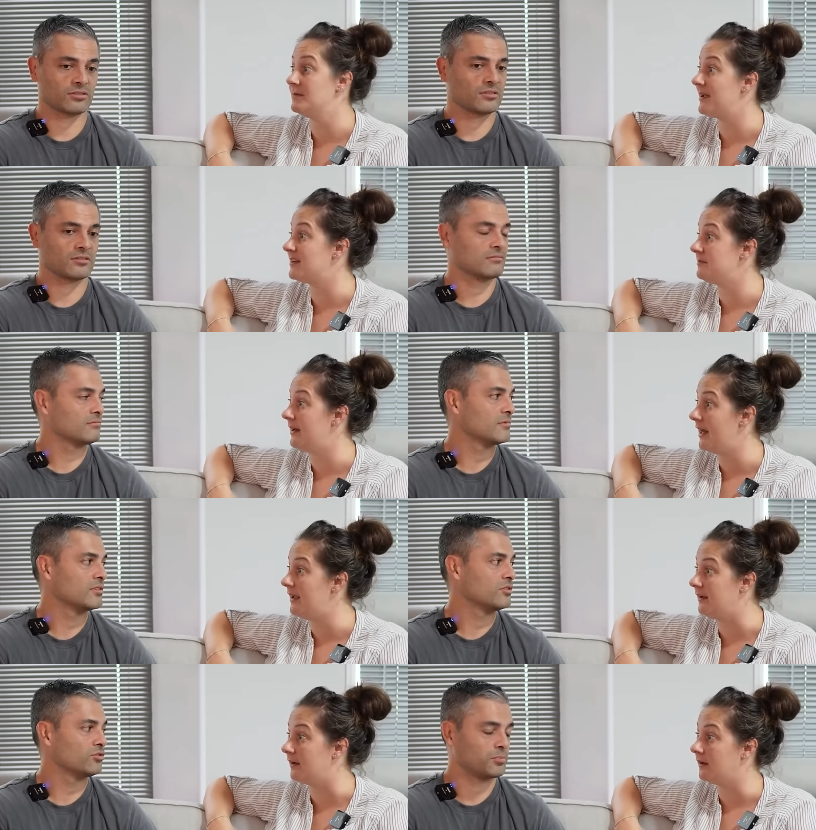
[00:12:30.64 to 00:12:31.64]
Speaker 1: it makes me
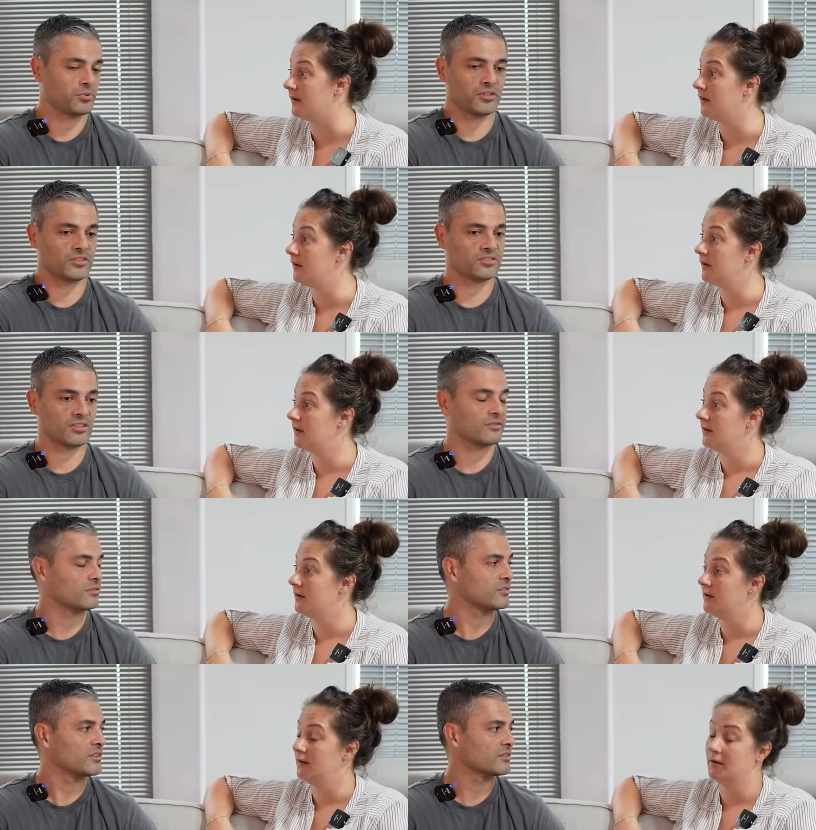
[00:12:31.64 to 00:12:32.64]
late. You're putting yourself at
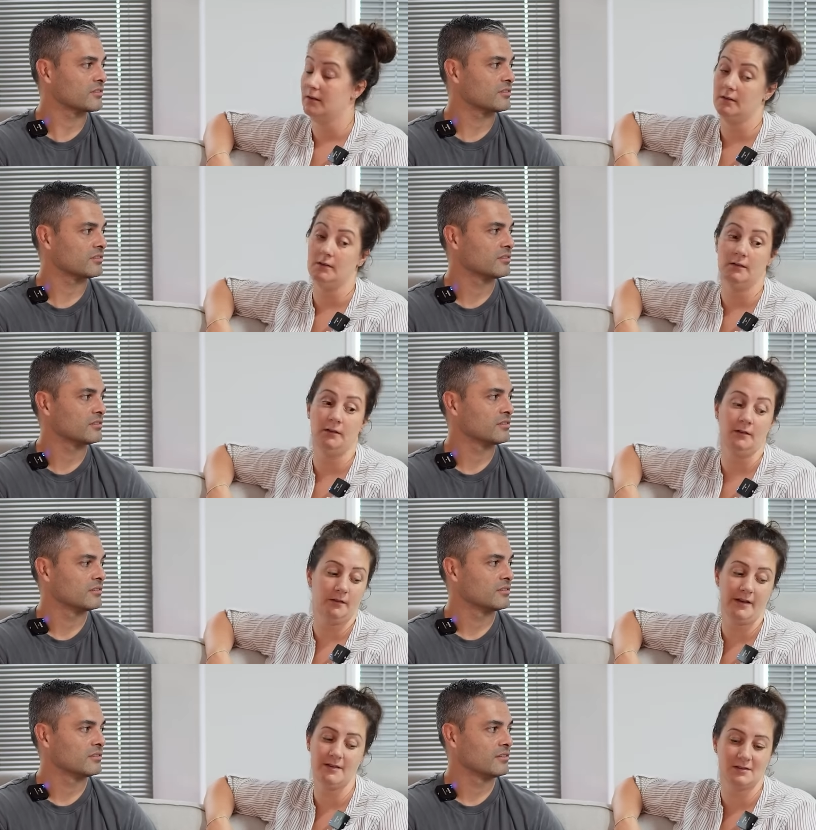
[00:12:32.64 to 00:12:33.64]
risk.
Speaker 2: Oh,
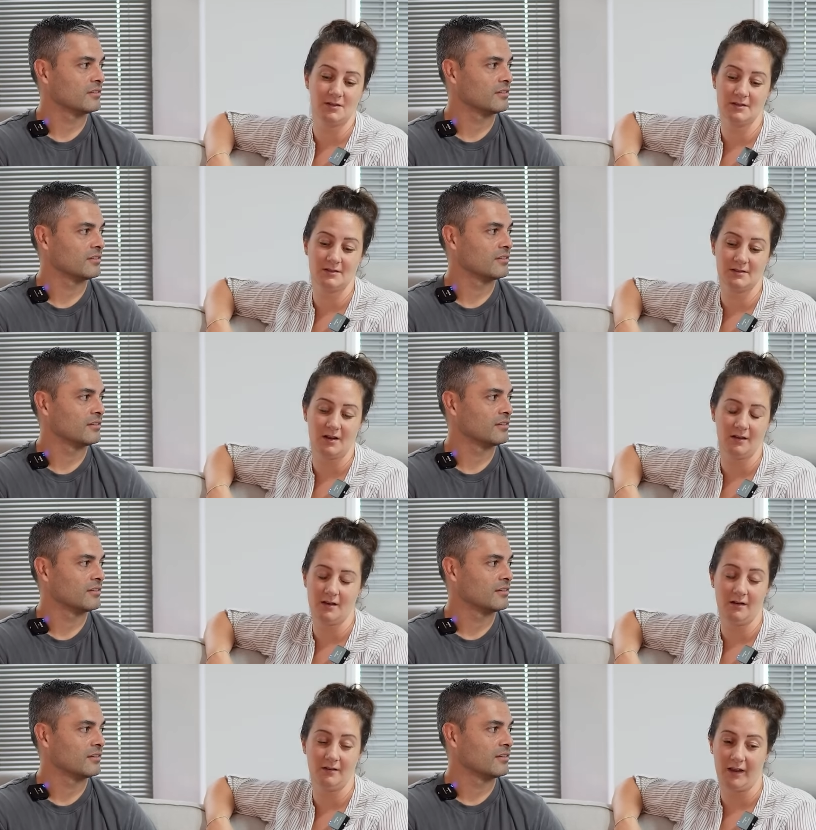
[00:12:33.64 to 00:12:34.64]
it's just I
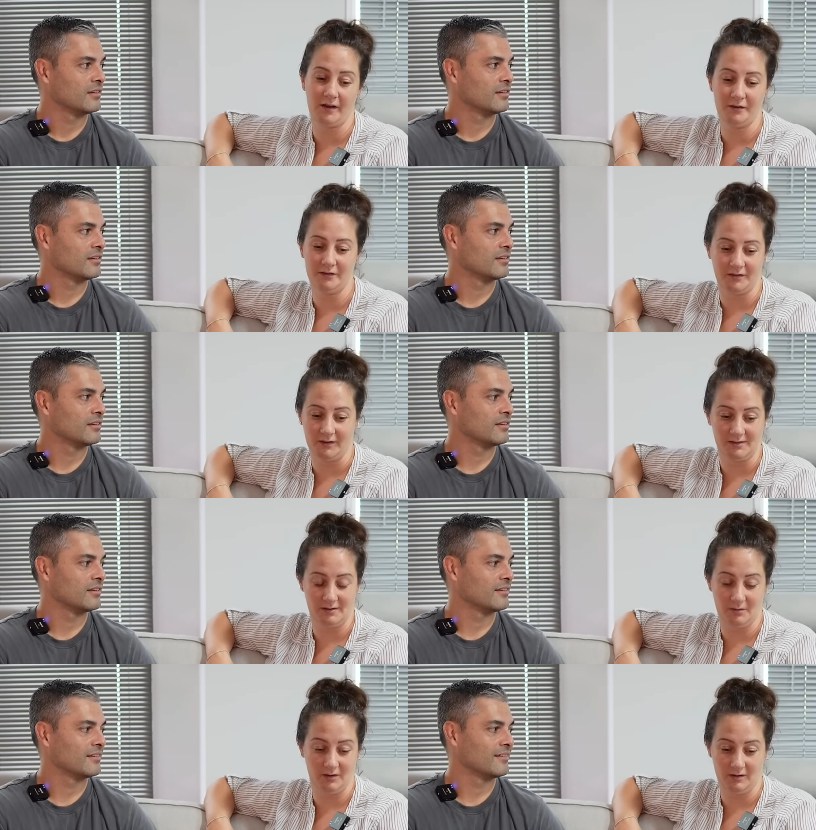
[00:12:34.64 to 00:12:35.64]
can't get over
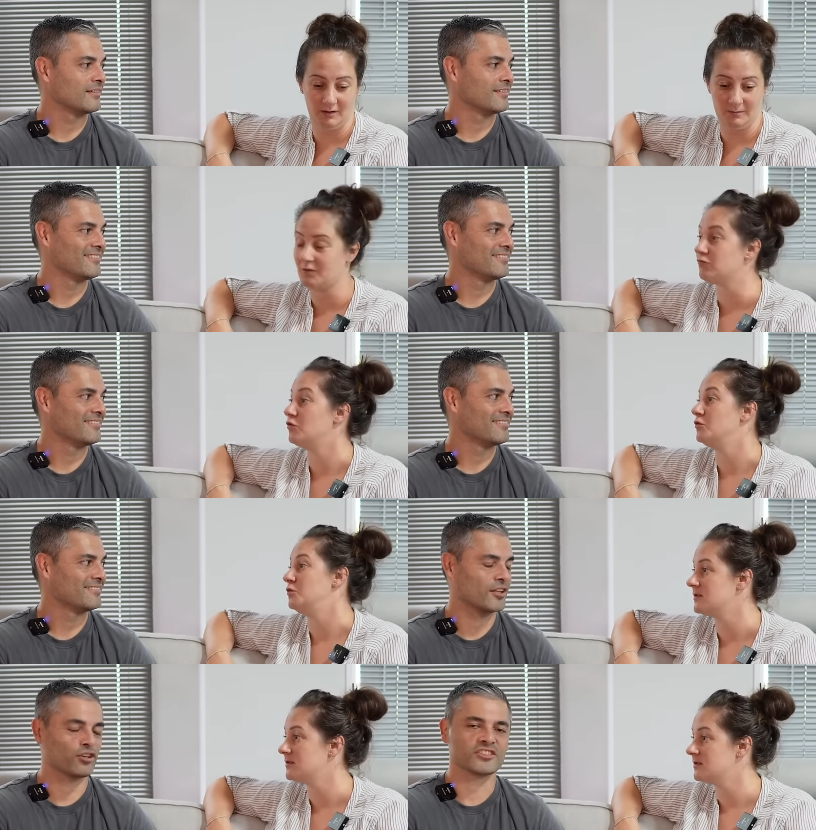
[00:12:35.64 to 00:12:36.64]
some of the
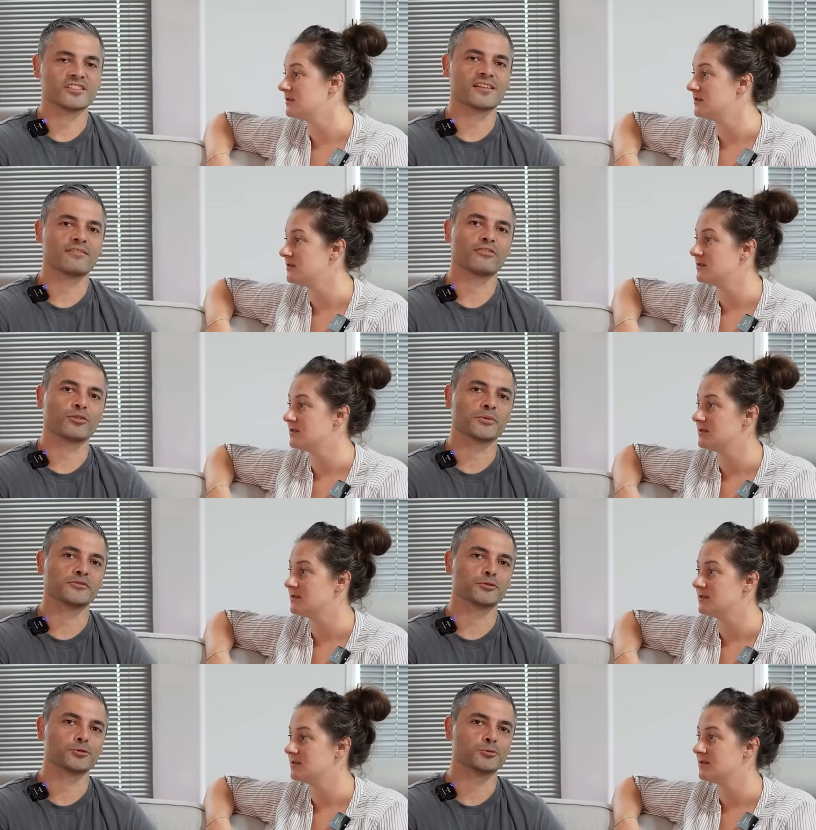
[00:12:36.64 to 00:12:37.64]
rules.
Speaker 1: Aussies love following
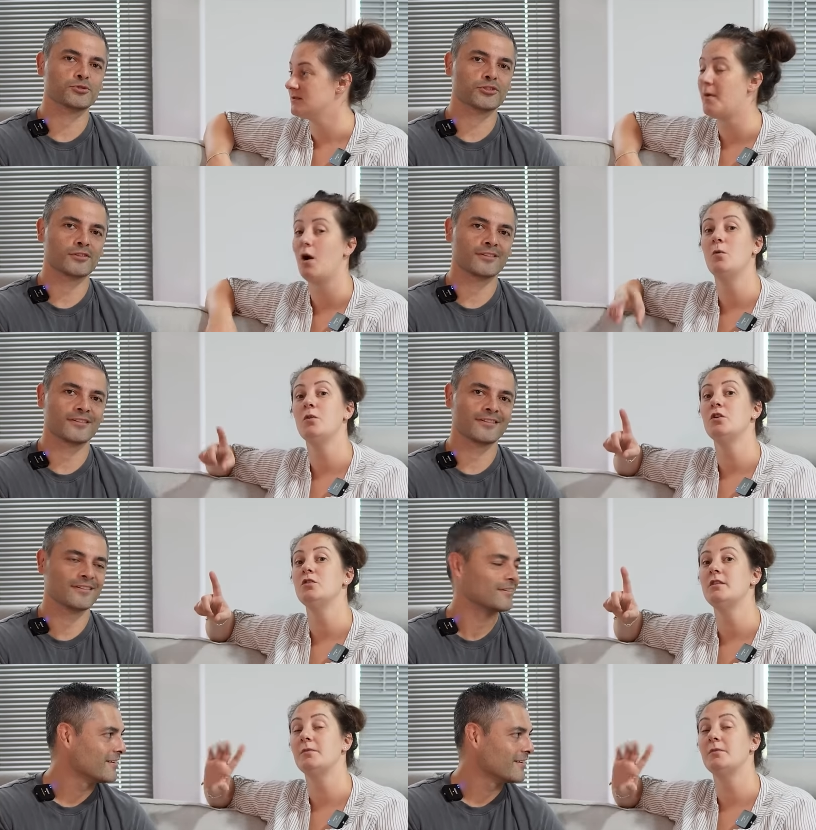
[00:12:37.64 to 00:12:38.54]
rules. But on the good,